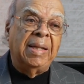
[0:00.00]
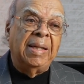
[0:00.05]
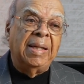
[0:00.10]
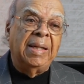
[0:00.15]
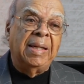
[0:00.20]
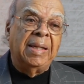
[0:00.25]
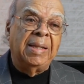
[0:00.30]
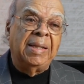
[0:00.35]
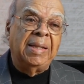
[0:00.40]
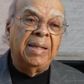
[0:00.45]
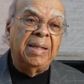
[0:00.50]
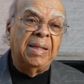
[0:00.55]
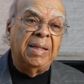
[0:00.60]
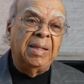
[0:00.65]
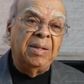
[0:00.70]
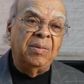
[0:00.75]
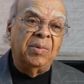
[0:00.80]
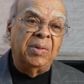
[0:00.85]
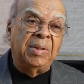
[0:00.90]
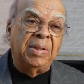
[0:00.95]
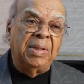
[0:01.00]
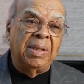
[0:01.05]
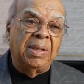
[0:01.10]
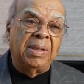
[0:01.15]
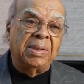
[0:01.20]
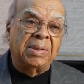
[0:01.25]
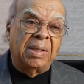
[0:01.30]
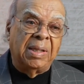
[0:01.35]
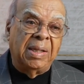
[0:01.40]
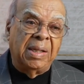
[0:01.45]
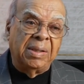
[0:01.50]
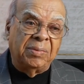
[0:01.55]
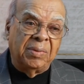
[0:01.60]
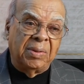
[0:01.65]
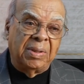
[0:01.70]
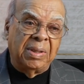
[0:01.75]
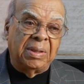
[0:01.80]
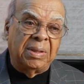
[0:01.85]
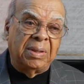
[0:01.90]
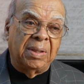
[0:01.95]
and then he would get his
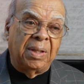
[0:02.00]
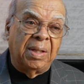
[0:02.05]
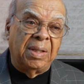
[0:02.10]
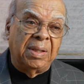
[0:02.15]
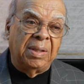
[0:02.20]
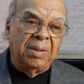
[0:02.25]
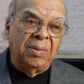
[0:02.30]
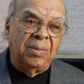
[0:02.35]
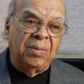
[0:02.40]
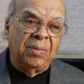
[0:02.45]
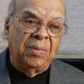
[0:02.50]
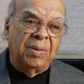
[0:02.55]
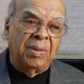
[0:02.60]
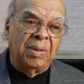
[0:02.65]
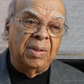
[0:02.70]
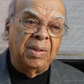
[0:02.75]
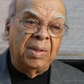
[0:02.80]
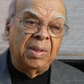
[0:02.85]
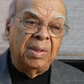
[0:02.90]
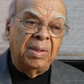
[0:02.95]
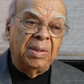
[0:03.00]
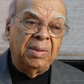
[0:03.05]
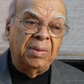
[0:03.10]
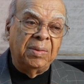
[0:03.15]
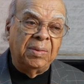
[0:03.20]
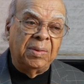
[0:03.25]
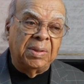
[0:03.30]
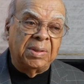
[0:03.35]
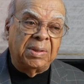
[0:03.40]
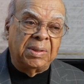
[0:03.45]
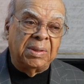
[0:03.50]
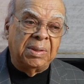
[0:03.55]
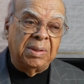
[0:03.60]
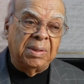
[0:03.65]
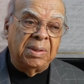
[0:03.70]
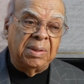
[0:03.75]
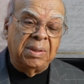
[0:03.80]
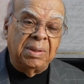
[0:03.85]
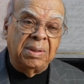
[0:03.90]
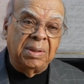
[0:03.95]
electric guitar and do do the
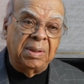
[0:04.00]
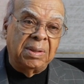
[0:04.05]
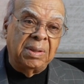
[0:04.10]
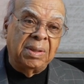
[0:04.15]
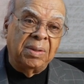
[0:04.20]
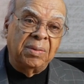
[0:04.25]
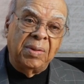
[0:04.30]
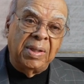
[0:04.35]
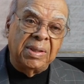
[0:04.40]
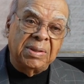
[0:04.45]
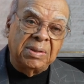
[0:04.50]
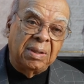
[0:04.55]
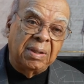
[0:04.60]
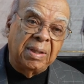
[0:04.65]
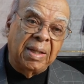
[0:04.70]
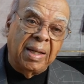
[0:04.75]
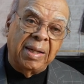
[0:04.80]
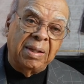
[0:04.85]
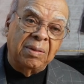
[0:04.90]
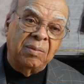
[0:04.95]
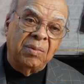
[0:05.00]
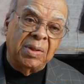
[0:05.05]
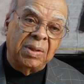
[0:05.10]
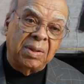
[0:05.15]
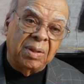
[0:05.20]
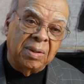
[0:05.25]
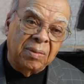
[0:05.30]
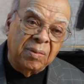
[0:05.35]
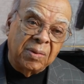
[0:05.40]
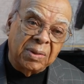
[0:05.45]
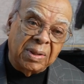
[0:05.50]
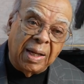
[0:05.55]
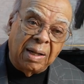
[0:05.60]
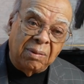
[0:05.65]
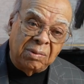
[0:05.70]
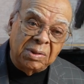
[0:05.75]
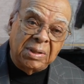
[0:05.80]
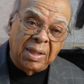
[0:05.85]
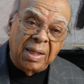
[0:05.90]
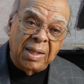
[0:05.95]
the rest of the night with with
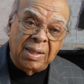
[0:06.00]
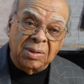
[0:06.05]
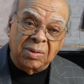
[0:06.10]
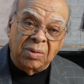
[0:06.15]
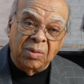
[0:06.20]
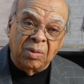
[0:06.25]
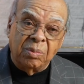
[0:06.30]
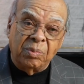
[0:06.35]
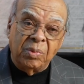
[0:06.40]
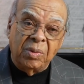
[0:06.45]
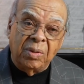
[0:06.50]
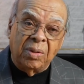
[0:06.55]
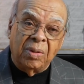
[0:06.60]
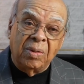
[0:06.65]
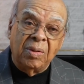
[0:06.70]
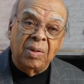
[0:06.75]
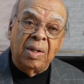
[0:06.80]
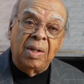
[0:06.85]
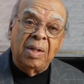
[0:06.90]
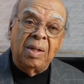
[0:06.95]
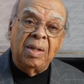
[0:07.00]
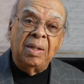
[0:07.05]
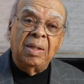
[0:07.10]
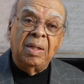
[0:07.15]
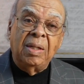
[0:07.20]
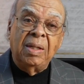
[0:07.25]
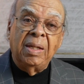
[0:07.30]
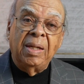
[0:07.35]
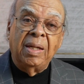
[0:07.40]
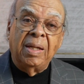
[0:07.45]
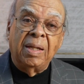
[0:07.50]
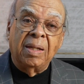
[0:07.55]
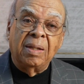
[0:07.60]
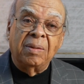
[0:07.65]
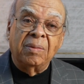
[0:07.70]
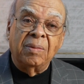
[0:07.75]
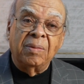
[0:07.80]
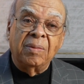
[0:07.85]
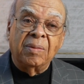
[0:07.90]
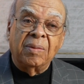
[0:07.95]
our jazz group, you know, and
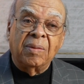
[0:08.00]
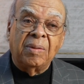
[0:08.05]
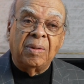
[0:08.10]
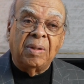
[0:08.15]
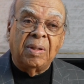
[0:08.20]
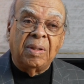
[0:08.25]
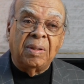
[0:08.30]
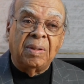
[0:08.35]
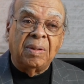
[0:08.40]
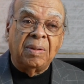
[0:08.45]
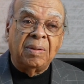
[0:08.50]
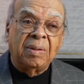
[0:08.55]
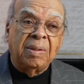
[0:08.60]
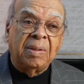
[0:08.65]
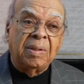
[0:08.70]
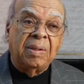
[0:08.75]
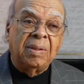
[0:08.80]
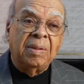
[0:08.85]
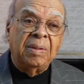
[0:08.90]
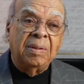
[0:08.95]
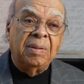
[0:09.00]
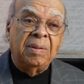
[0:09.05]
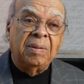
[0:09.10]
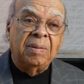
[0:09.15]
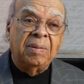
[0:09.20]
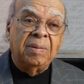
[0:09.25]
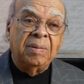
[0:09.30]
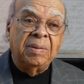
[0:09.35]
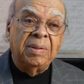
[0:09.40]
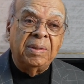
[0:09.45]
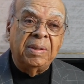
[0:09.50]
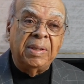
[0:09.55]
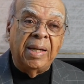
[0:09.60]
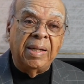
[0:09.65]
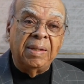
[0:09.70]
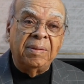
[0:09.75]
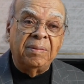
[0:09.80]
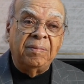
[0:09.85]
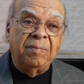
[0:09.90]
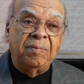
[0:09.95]
uh, uh,
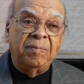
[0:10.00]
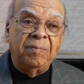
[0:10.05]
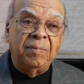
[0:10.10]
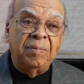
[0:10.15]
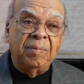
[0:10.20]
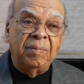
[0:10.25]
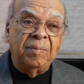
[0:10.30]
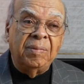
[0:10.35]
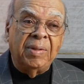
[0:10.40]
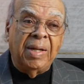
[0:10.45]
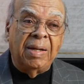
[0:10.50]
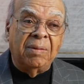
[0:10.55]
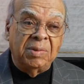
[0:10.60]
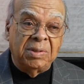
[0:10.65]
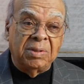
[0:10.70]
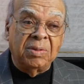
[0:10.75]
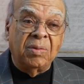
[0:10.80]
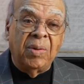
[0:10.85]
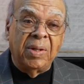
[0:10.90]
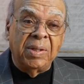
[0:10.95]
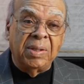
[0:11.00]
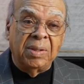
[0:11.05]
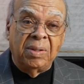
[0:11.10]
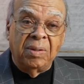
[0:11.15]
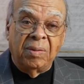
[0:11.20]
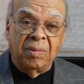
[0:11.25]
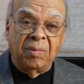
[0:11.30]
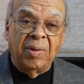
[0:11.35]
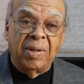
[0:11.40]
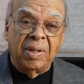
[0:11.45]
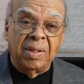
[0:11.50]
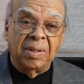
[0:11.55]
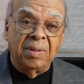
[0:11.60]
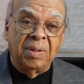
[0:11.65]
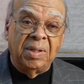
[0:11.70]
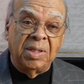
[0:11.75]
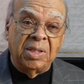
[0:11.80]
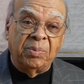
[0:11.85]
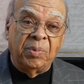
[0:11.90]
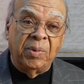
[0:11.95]
that that was quite quite a
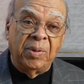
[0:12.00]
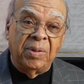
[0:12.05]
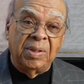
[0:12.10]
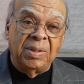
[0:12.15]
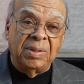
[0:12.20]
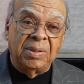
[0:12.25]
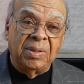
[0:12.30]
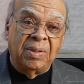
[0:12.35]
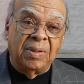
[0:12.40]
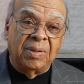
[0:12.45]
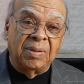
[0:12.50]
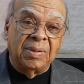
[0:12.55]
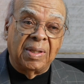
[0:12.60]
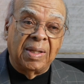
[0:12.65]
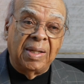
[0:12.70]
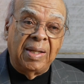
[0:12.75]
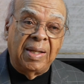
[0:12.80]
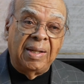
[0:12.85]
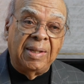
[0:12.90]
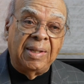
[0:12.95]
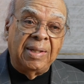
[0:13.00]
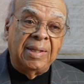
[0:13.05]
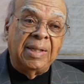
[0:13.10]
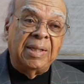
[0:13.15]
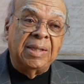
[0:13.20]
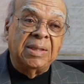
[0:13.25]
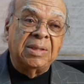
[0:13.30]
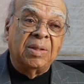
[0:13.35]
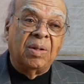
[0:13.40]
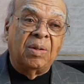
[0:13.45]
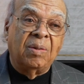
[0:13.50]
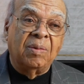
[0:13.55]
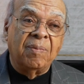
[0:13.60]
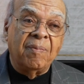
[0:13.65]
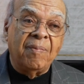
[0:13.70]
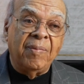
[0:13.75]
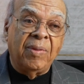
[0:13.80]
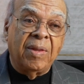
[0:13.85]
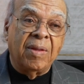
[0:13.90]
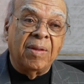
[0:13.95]
good experience, you know. So